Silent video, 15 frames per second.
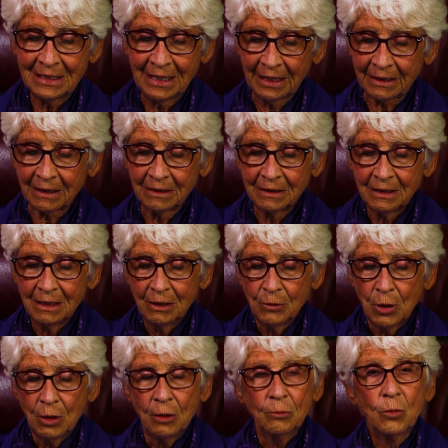Nick.
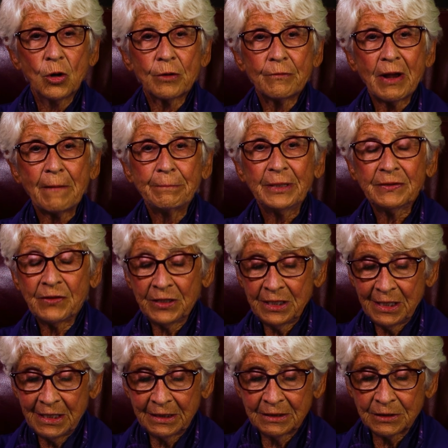More rapid
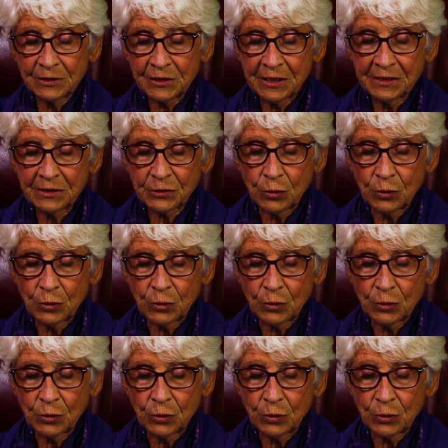than eagles his